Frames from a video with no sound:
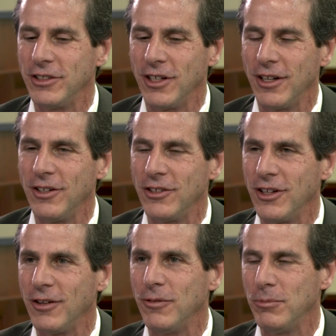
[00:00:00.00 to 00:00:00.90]
should
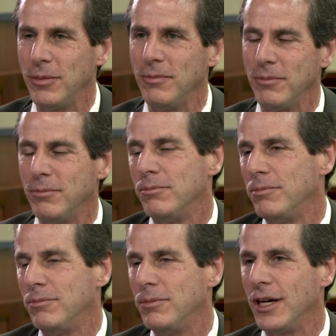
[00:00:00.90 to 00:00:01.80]

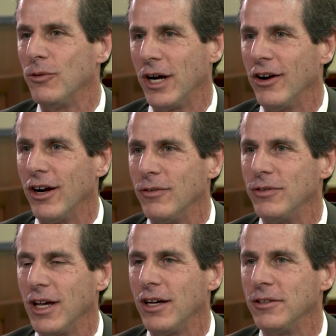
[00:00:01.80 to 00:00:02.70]
be aware of. Yeah.